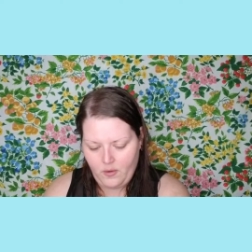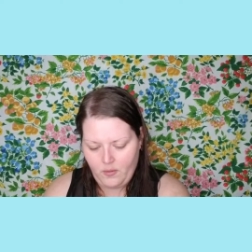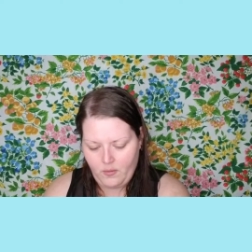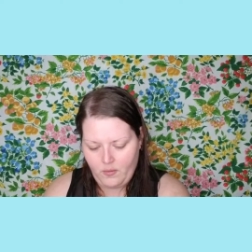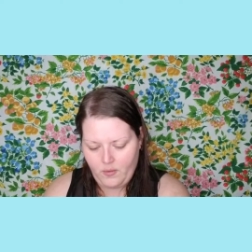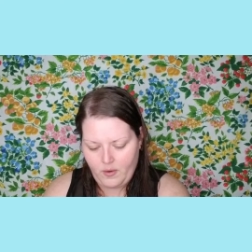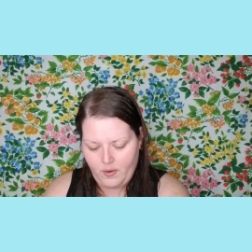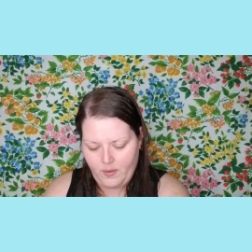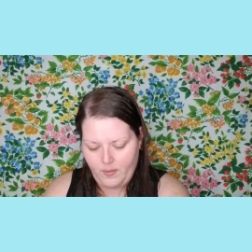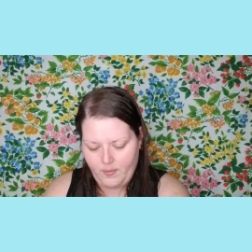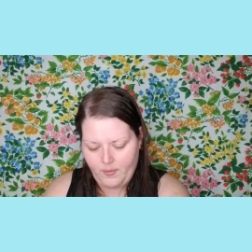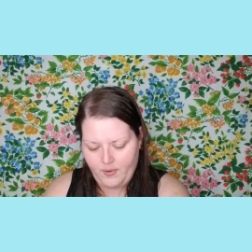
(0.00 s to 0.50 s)

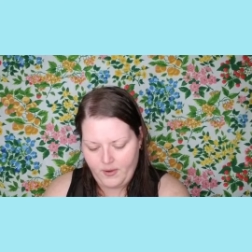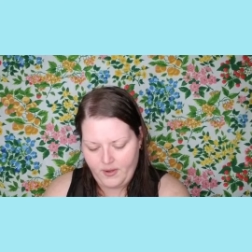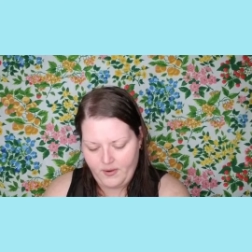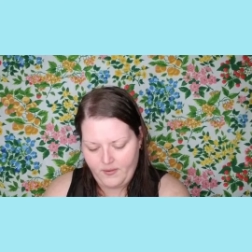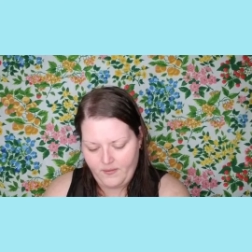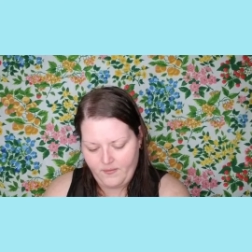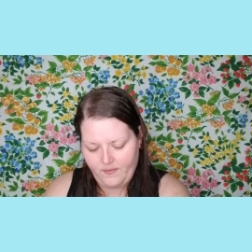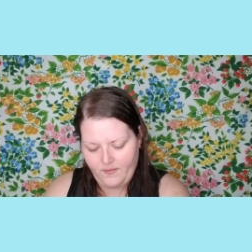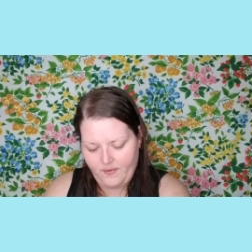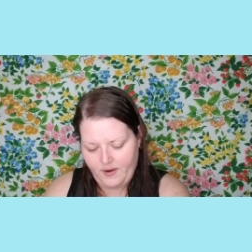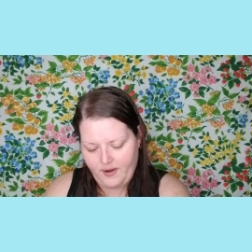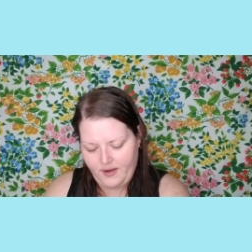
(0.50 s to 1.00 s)
We're going to put it
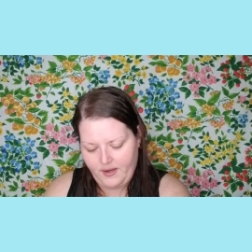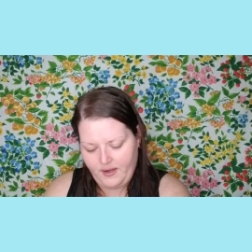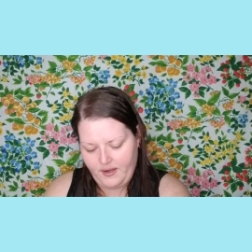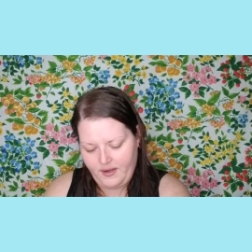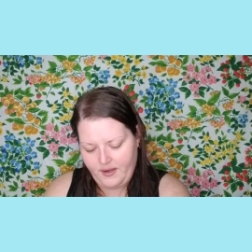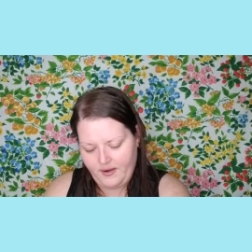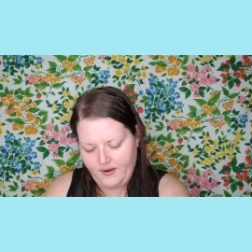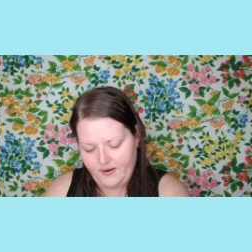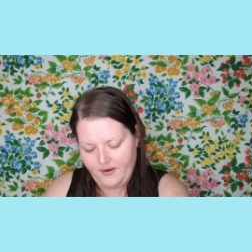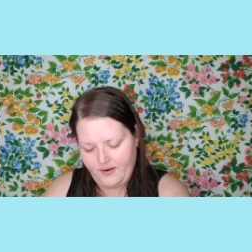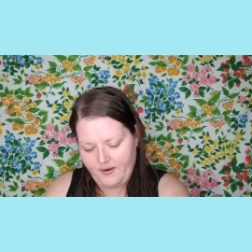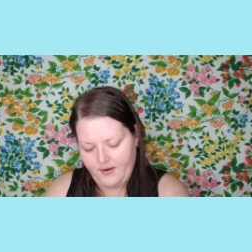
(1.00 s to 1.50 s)
right
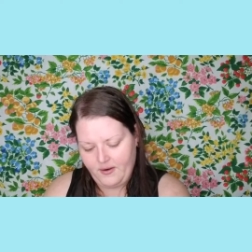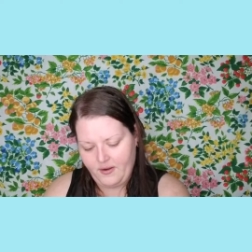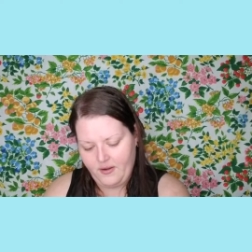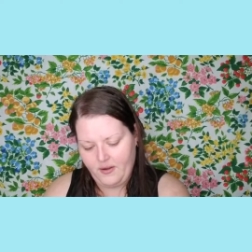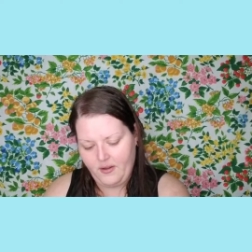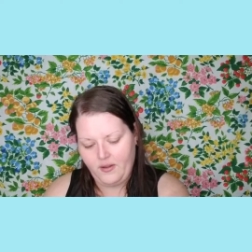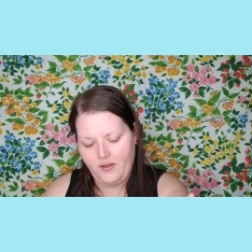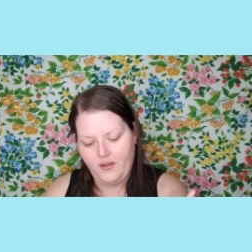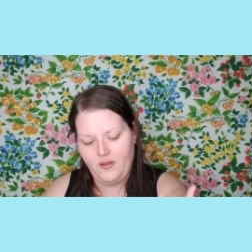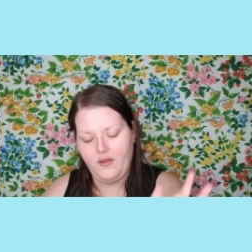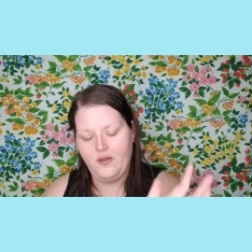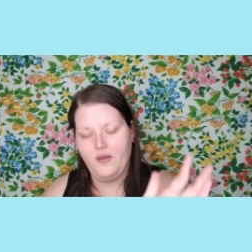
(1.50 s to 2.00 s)
here.
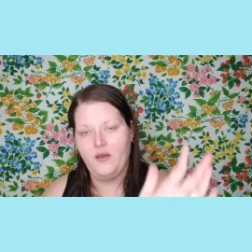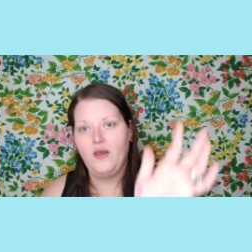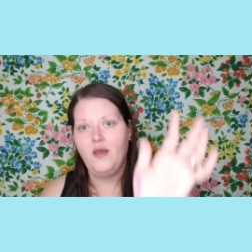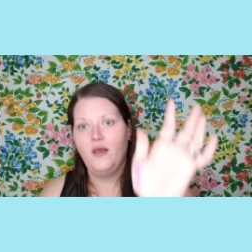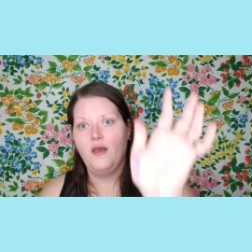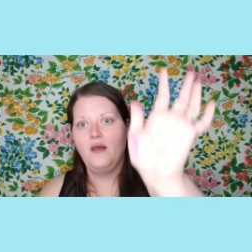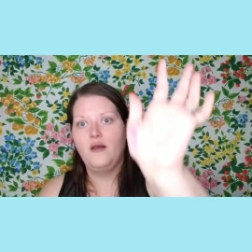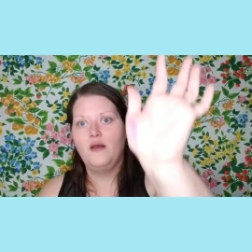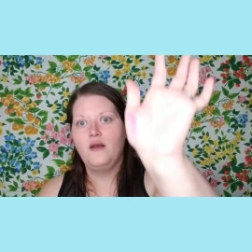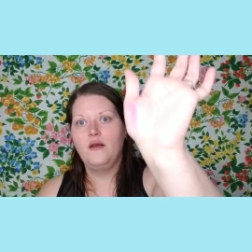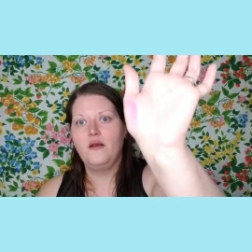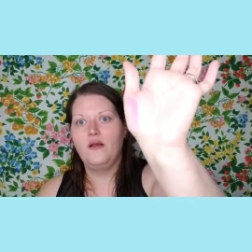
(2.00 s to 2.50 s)

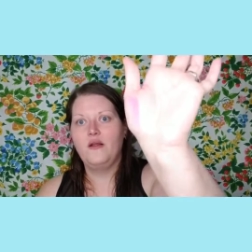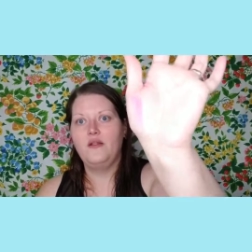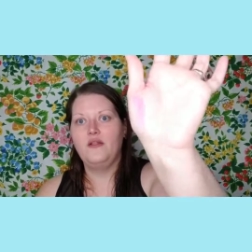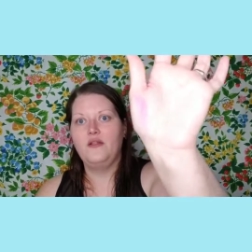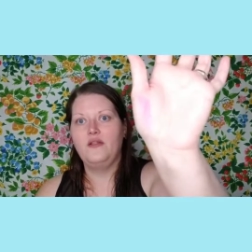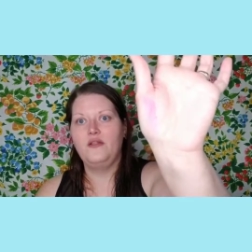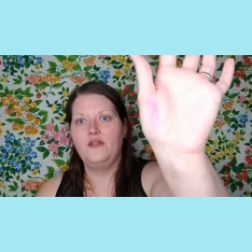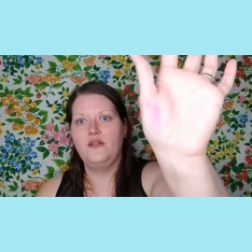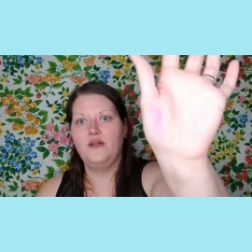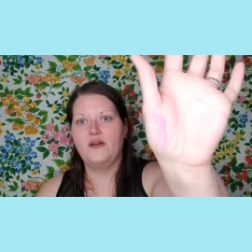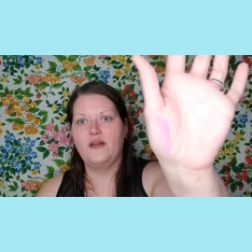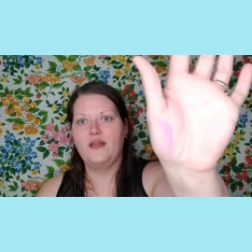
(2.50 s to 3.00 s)

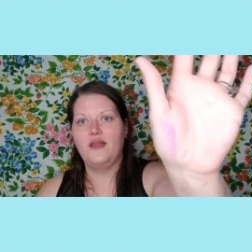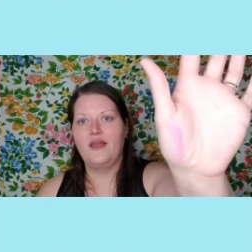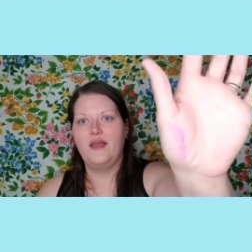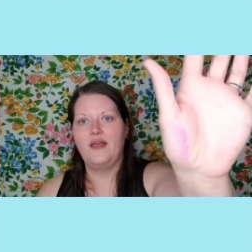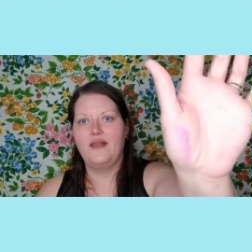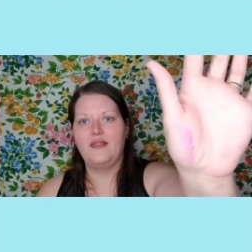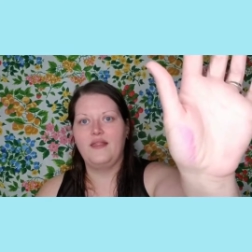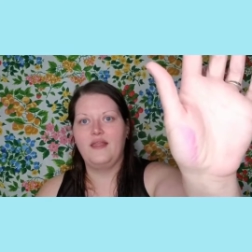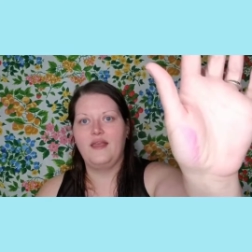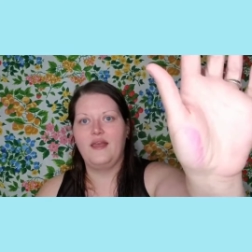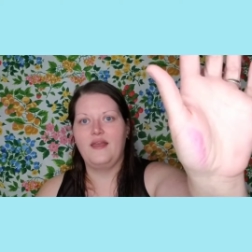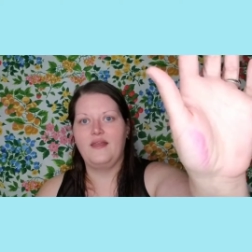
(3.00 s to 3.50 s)
Look
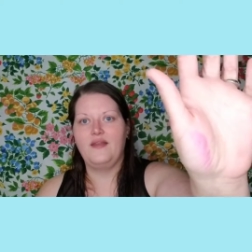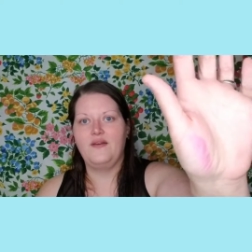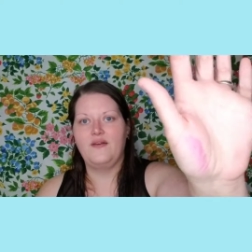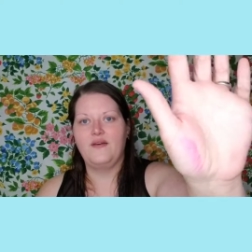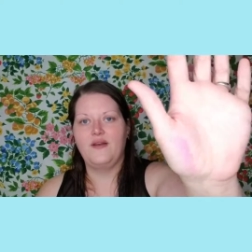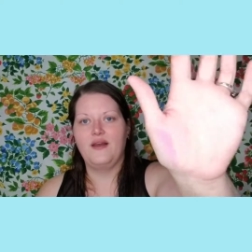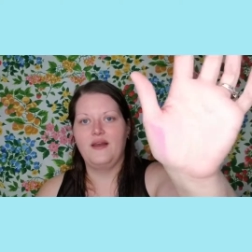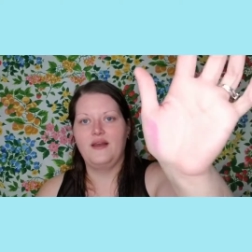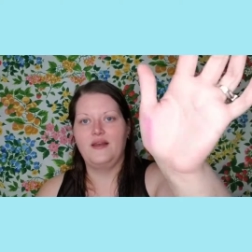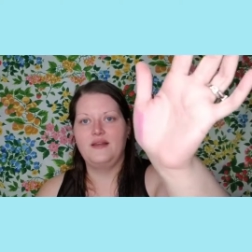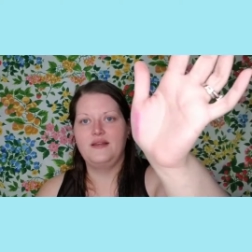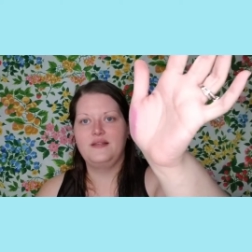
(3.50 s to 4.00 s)
at that, you
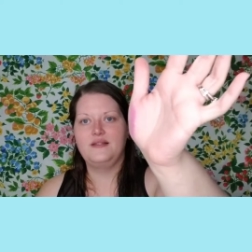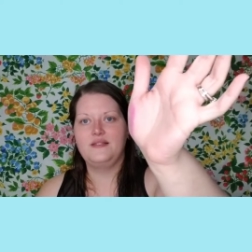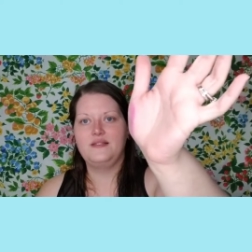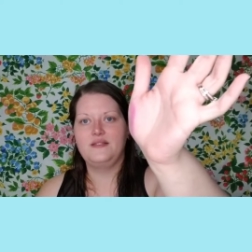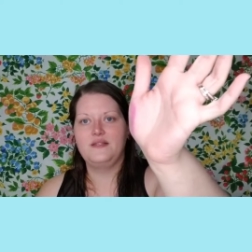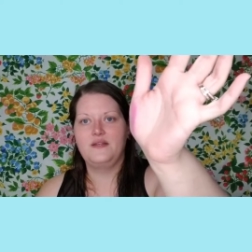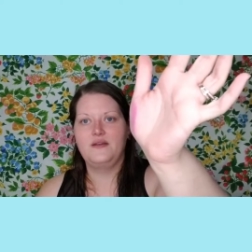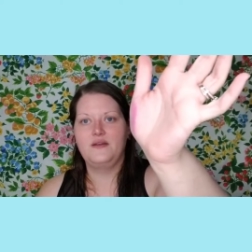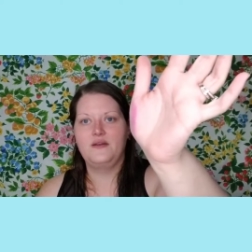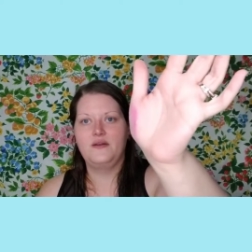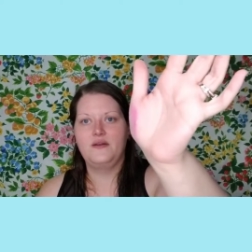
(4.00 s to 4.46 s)
guys.